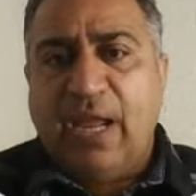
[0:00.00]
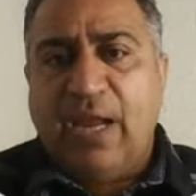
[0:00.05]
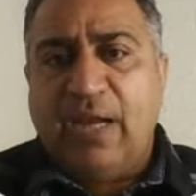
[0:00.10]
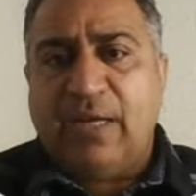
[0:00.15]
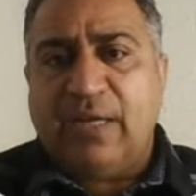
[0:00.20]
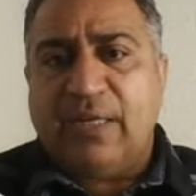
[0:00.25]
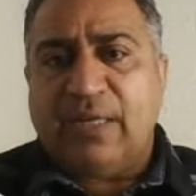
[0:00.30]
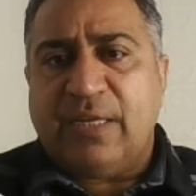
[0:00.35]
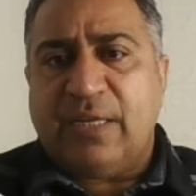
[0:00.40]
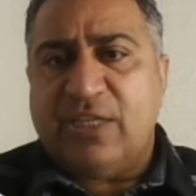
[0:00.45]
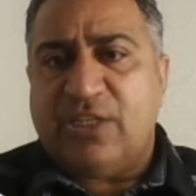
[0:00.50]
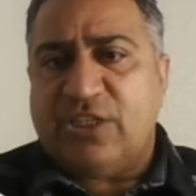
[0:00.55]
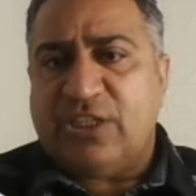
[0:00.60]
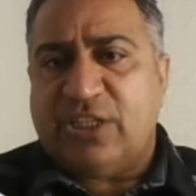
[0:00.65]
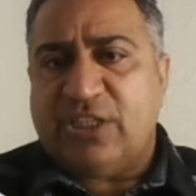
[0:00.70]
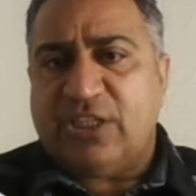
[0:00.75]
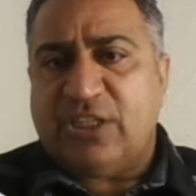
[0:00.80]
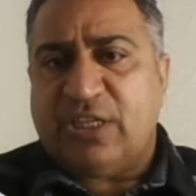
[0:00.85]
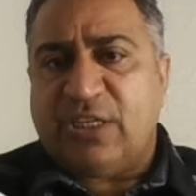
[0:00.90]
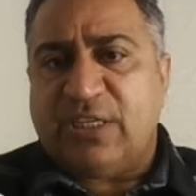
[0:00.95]
and
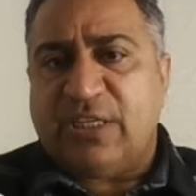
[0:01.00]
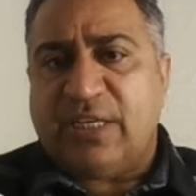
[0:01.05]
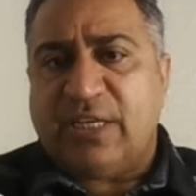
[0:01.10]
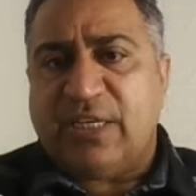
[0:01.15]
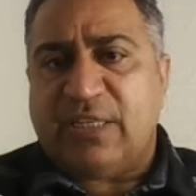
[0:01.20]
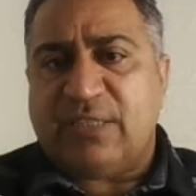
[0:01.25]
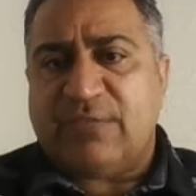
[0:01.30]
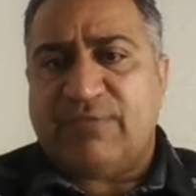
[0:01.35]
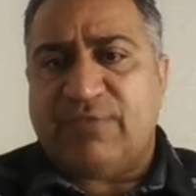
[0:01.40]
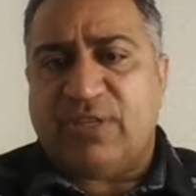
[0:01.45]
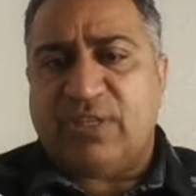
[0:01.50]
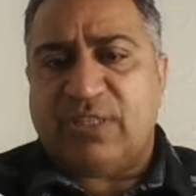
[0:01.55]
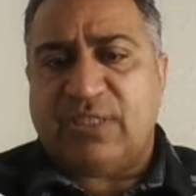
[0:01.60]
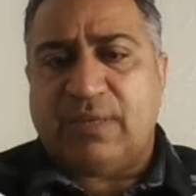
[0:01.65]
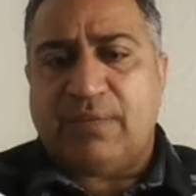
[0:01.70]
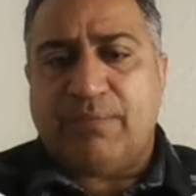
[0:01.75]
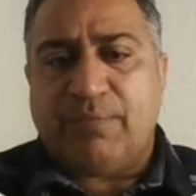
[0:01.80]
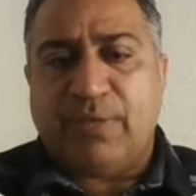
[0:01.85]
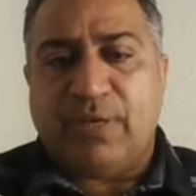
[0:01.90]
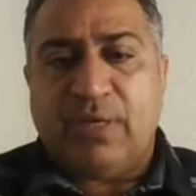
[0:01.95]
injection attacks, for
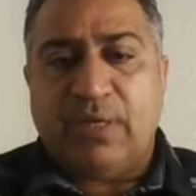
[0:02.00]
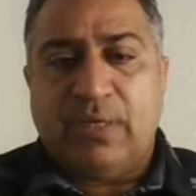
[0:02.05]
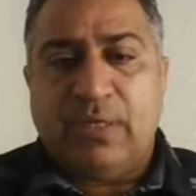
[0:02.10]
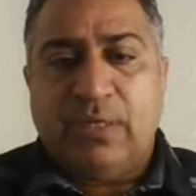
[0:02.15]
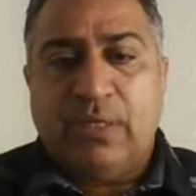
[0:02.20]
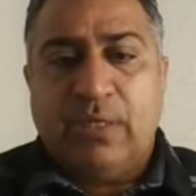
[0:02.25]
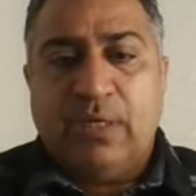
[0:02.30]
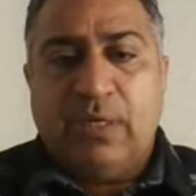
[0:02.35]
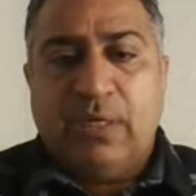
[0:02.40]
example.